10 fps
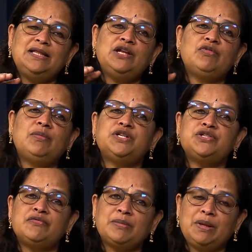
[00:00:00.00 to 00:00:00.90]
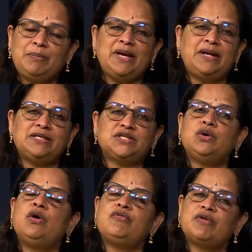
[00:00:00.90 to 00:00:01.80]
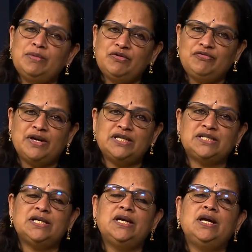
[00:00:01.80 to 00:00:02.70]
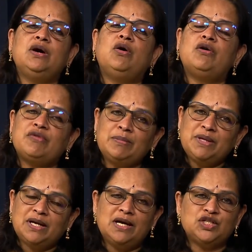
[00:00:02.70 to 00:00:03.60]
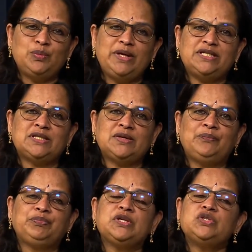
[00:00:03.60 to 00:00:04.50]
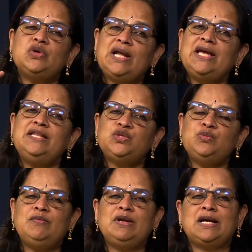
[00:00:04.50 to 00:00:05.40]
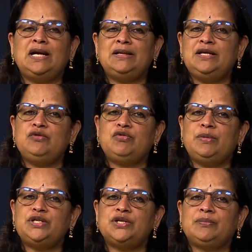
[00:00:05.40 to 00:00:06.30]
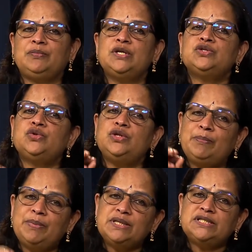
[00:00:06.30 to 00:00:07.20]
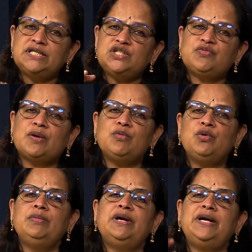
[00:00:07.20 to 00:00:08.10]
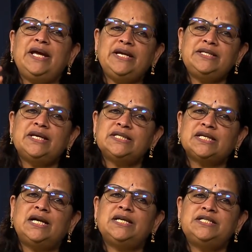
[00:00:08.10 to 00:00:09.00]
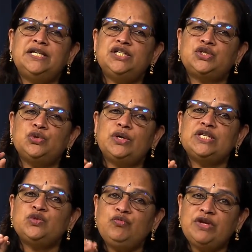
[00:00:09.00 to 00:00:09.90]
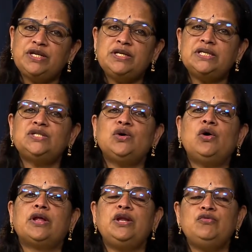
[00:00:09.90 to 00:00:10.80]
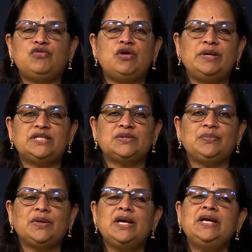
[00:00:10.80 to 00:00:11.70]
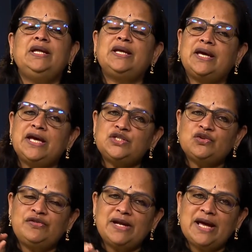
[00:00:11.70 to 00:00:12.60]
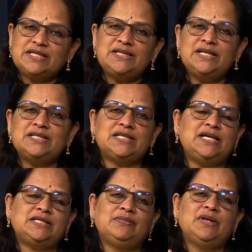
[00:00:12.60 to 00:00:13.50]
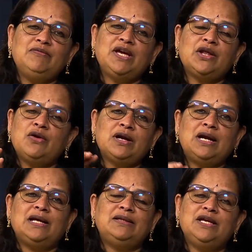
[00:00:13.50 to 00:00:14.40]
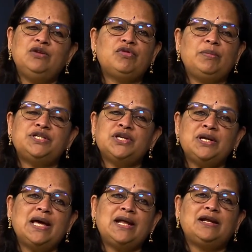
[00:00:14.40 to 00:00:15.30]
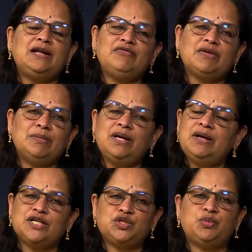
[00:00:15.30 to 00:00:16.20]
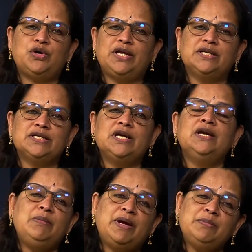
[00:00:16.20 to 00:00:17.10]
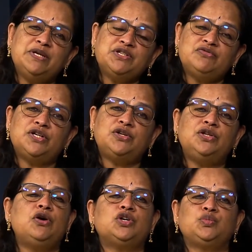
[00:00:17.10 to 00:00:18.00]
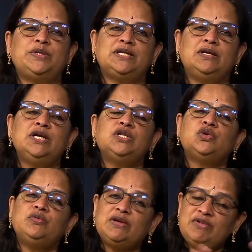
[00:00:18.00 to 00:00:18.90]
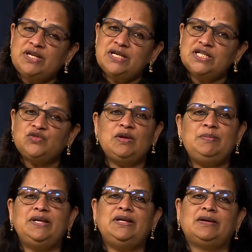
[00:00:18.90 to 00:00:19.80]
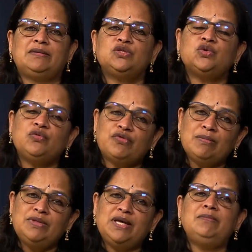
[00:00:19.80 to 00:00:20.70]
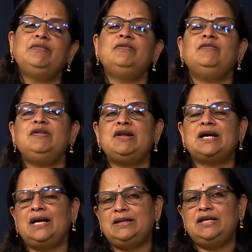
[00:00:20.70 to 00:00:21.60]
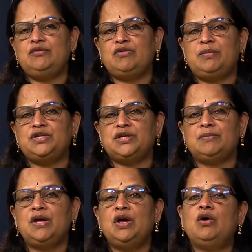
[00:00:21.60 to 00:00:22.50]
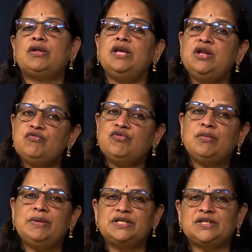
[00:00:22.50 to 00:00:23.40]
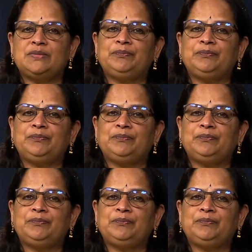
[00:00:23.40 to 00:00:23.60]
the information from the parents or from the friends or from the classmates. So like this we will collect the information. So the persons from whom data is collected is known as witness or informants. In the case of an accident site, we cannot collect the information directly from the respondent. He might be shifted to the hospital. So the witness will be there. So from them we will collect the information, or the informants.